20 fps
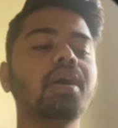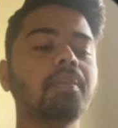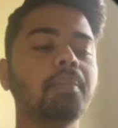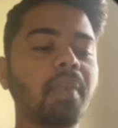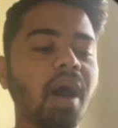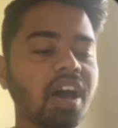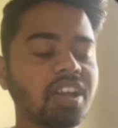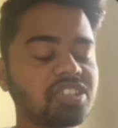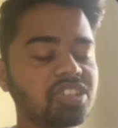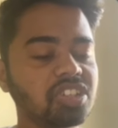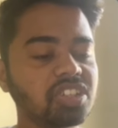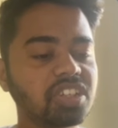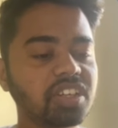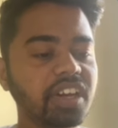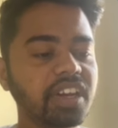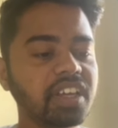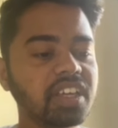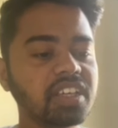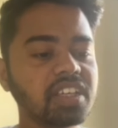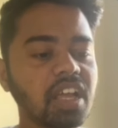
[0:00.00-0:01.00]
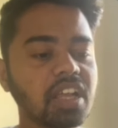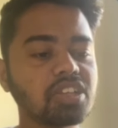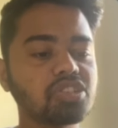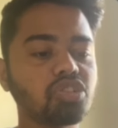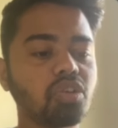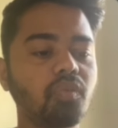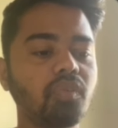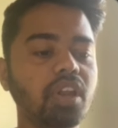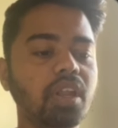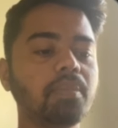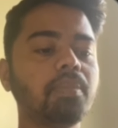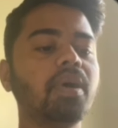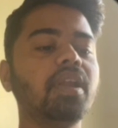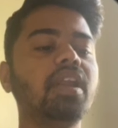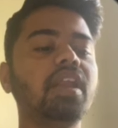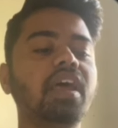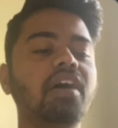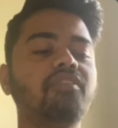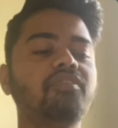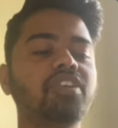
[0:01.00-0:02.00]
margin trading is also available
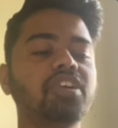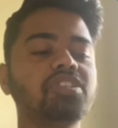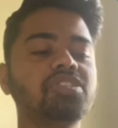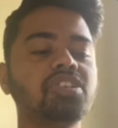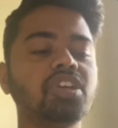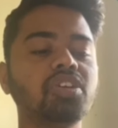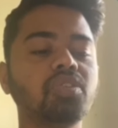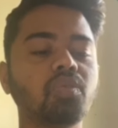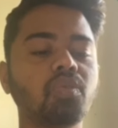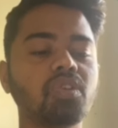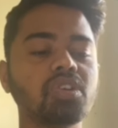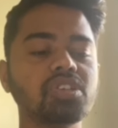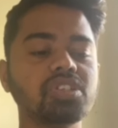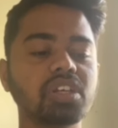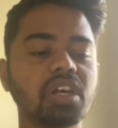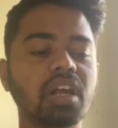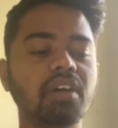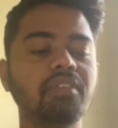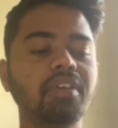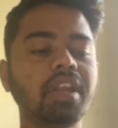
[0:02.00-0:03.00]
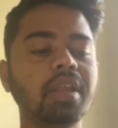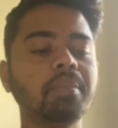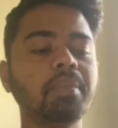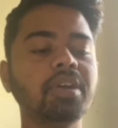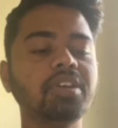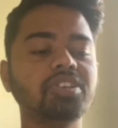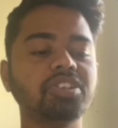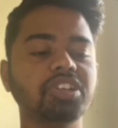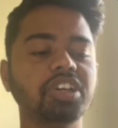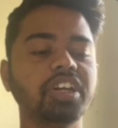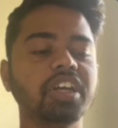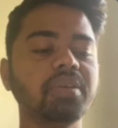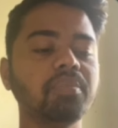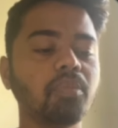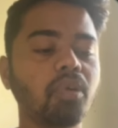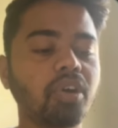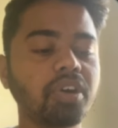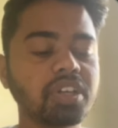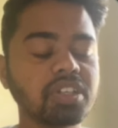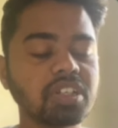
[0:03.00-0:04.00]
leverage tokens are available trading
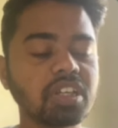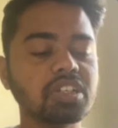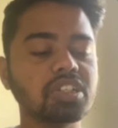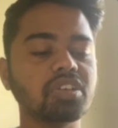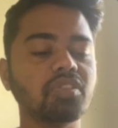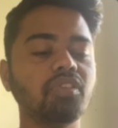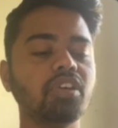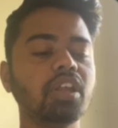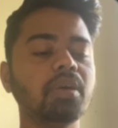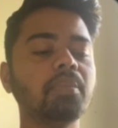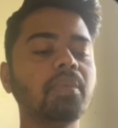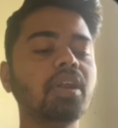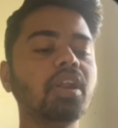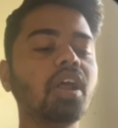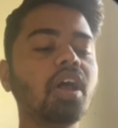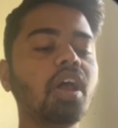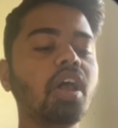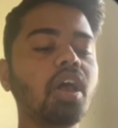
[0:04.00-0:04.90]
bot is also available